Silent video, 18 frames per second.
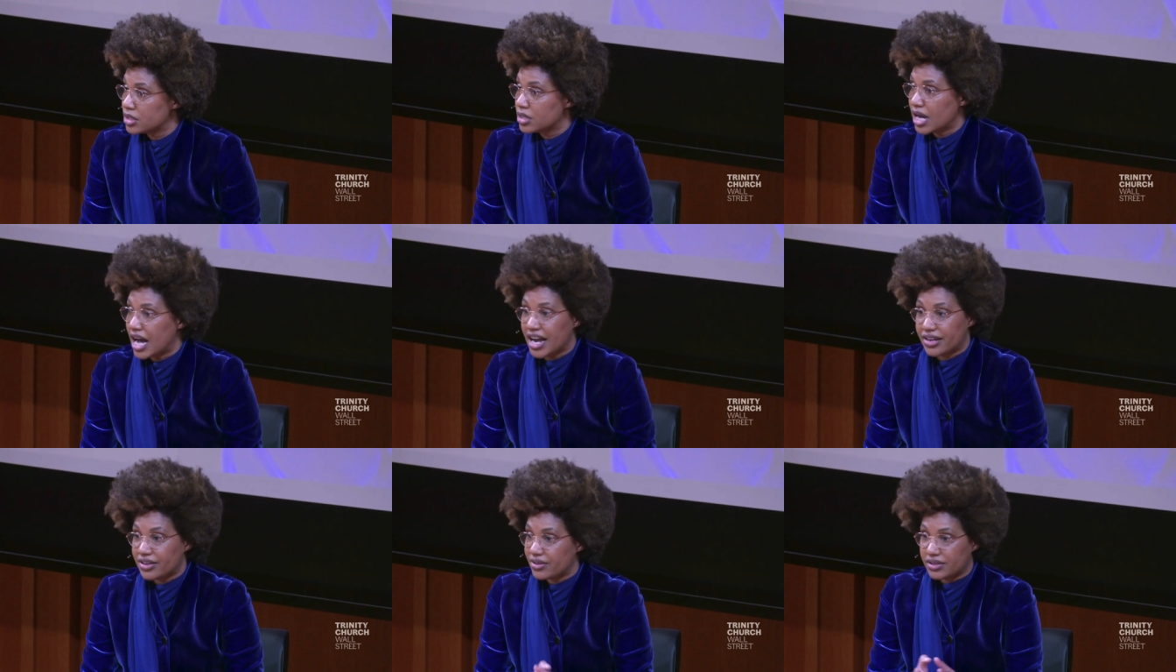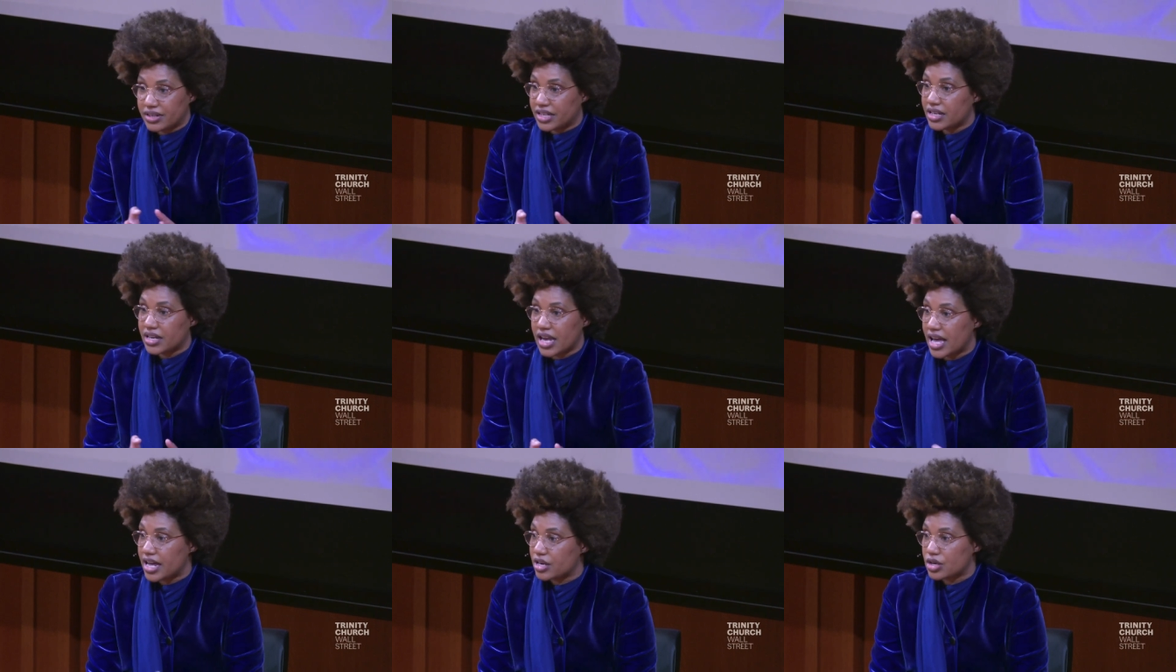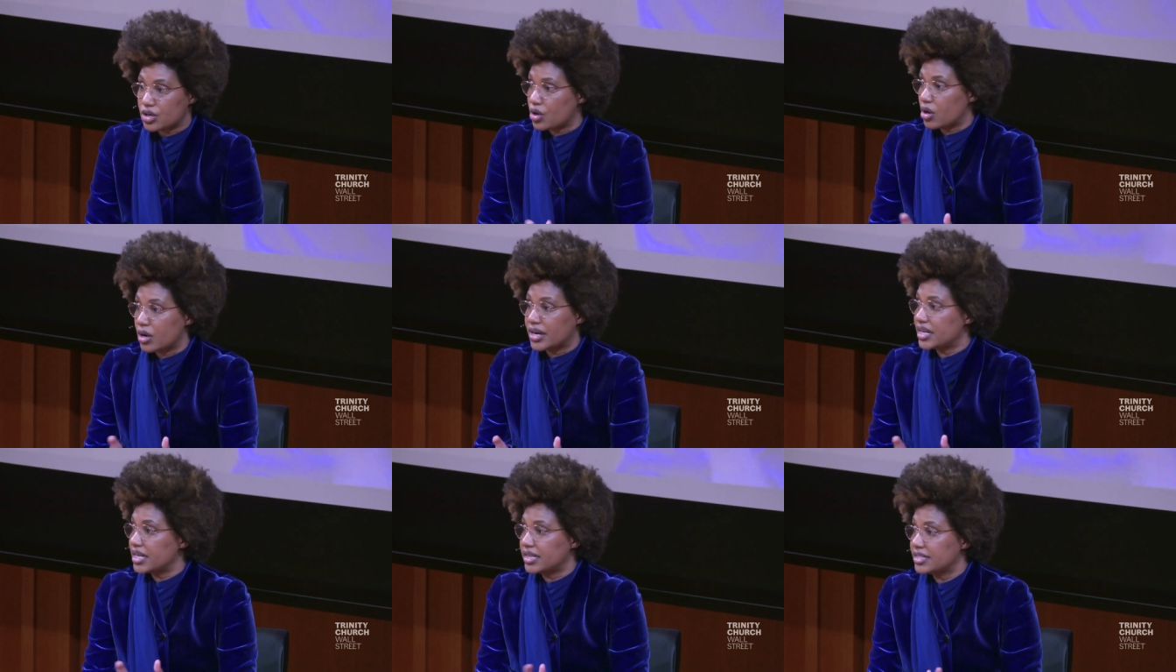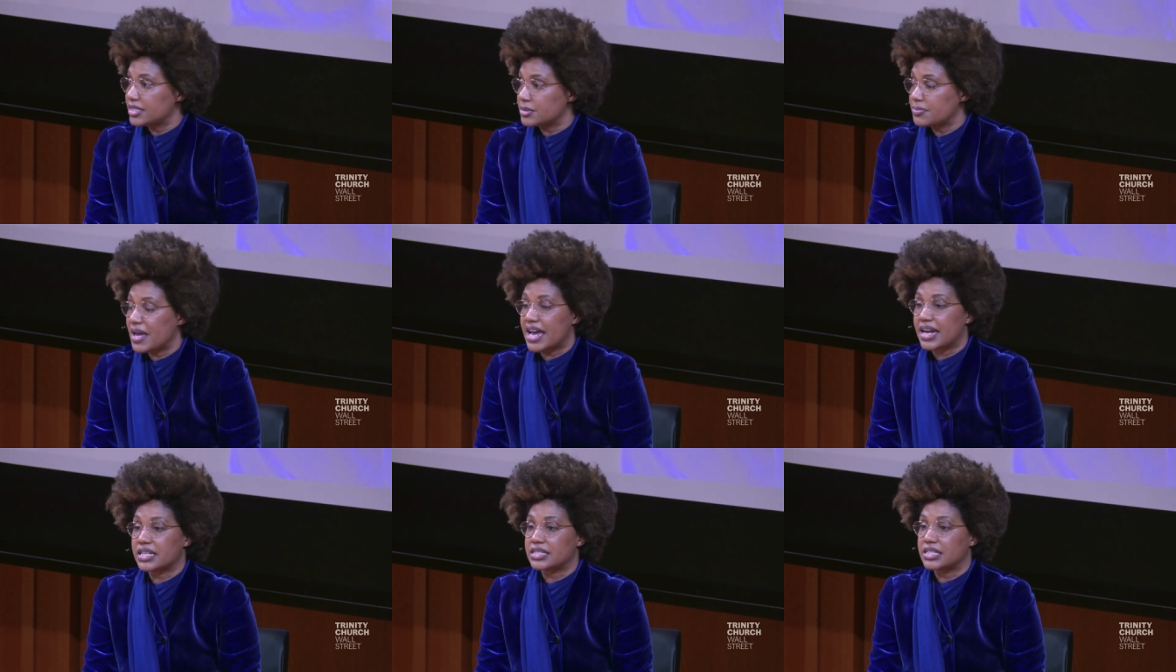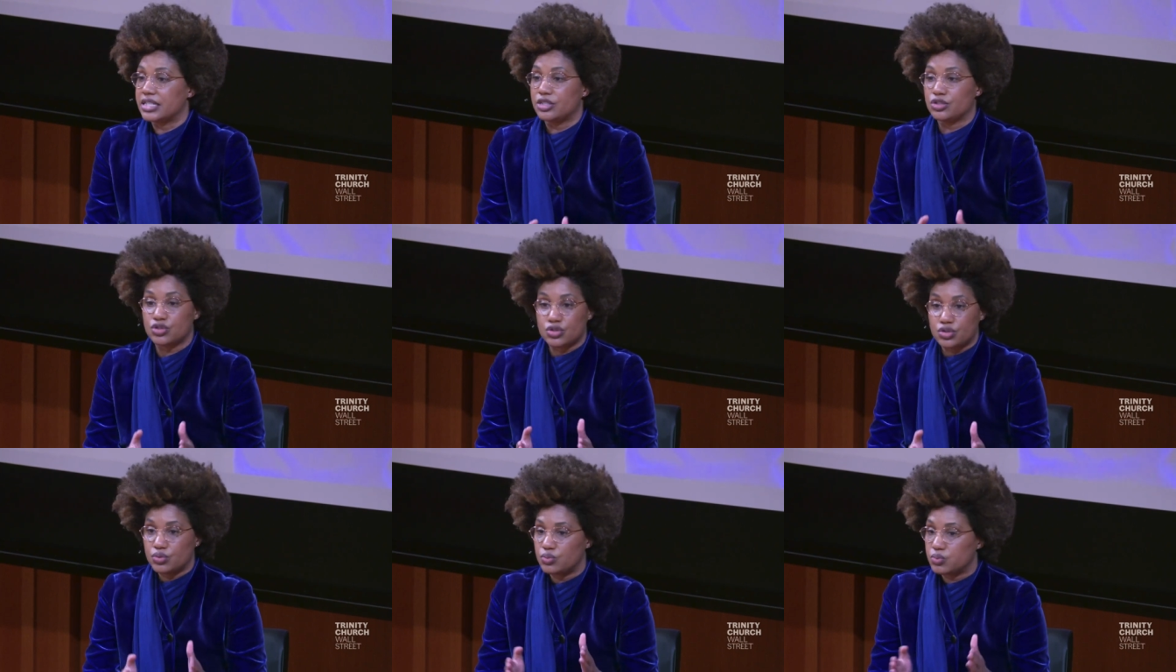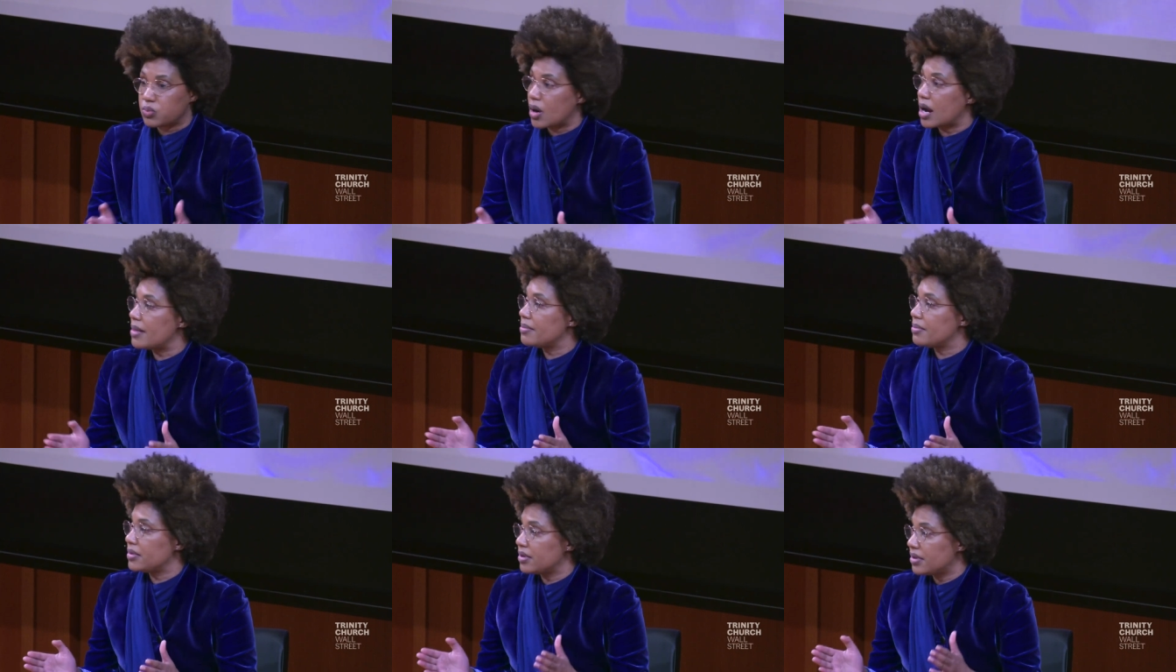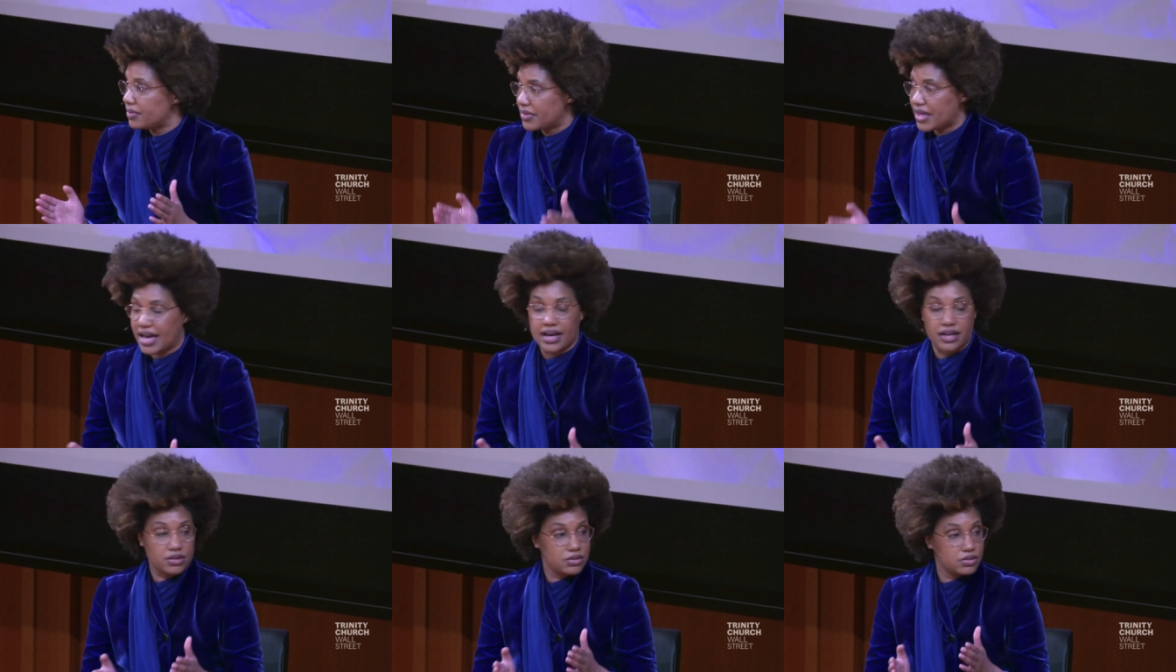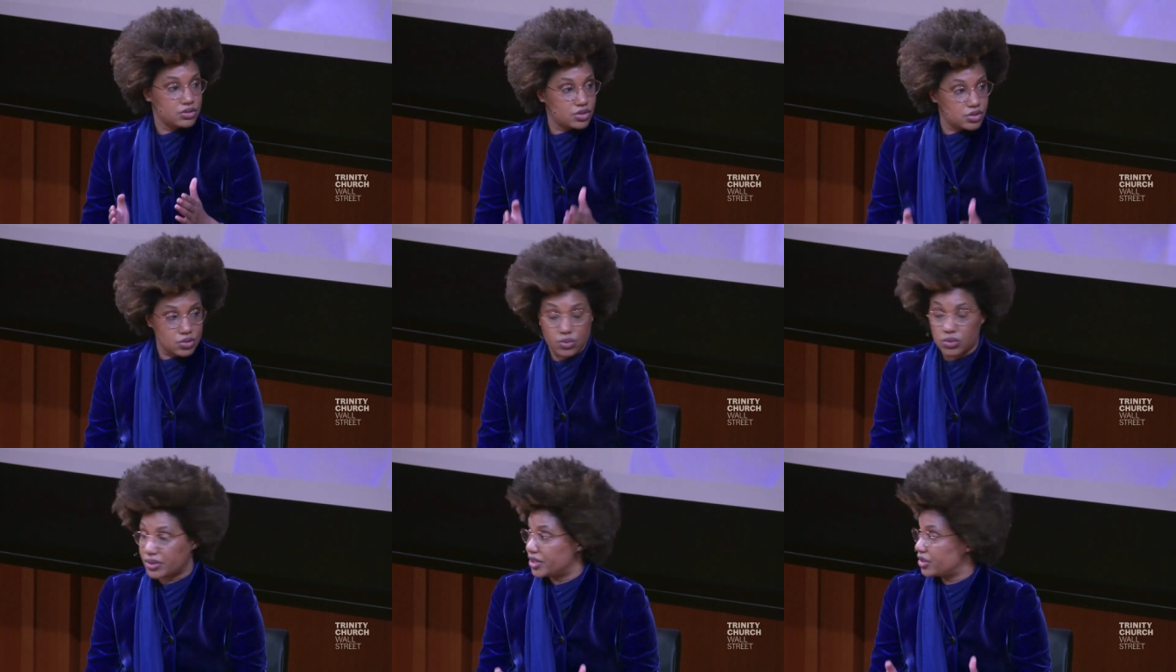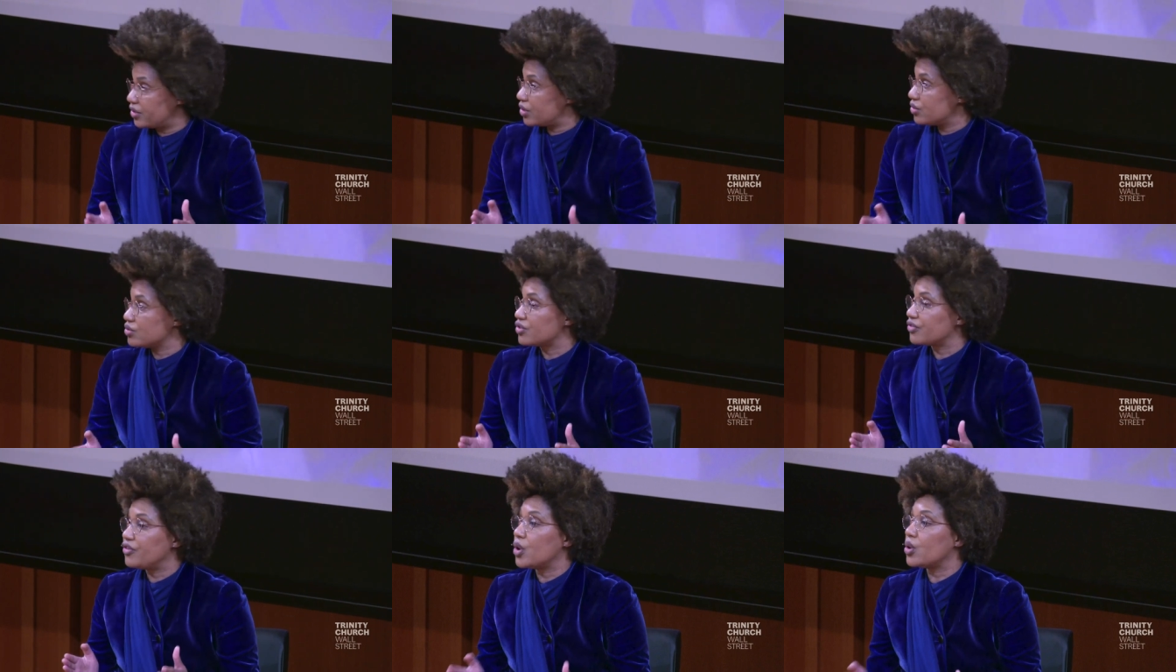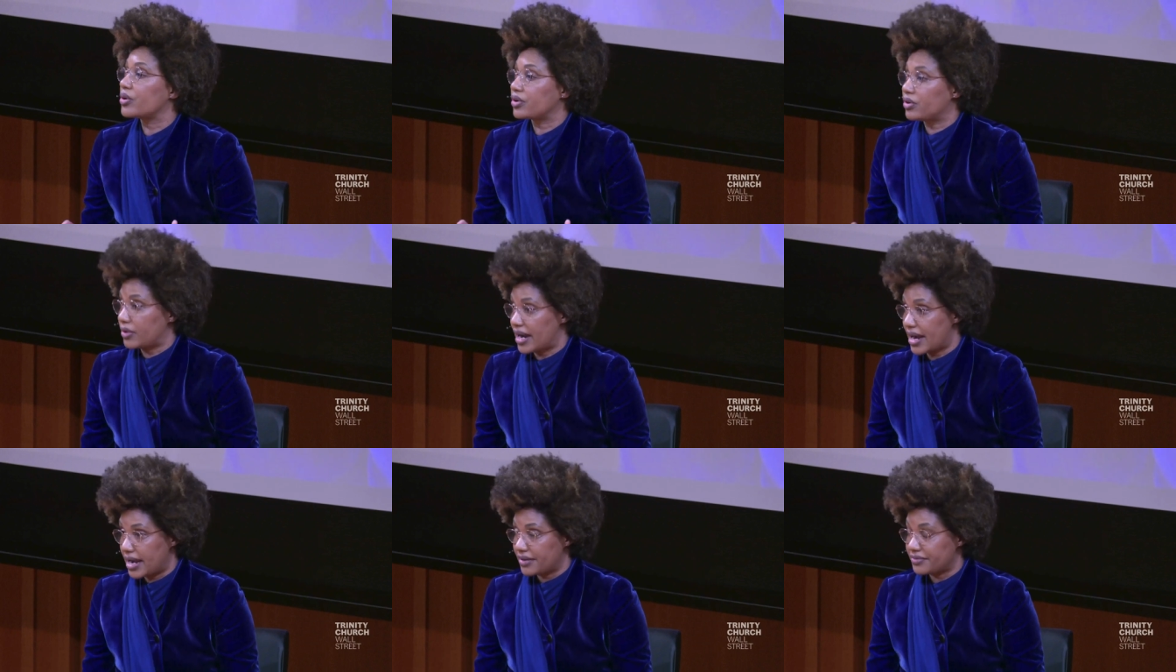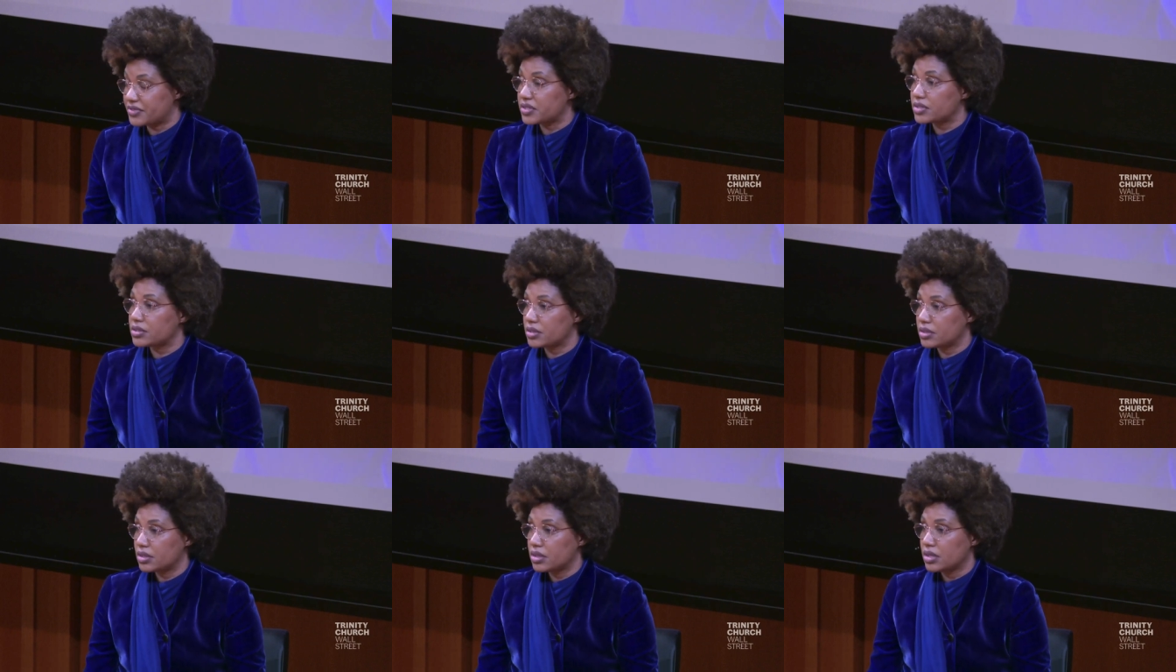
I couldn't get an editor or any of these magazines to run that story, those photographs.